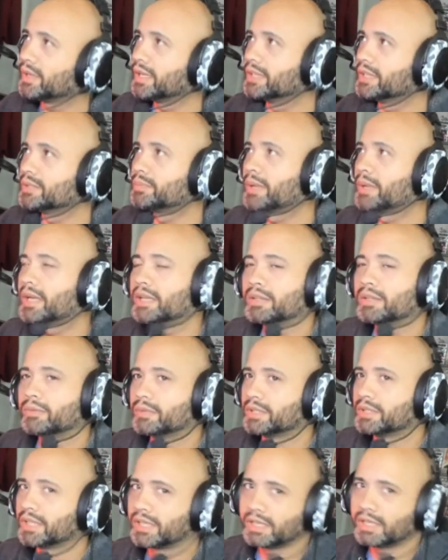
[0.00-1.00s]
is pay the
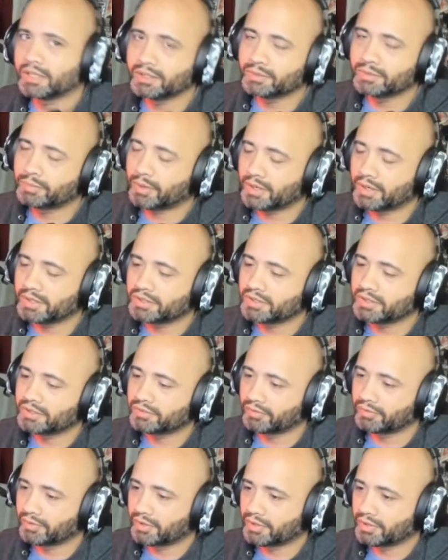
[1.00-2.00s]
ridiculous prices
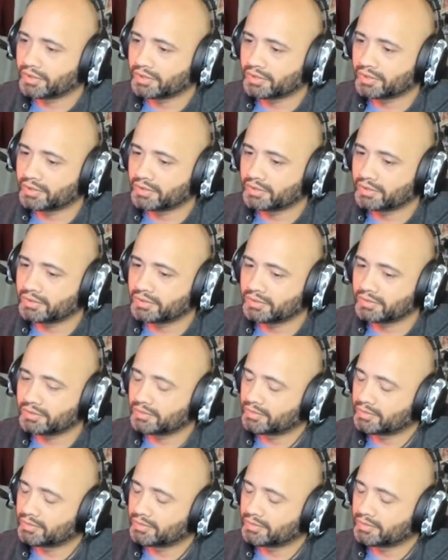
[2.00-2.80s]
for the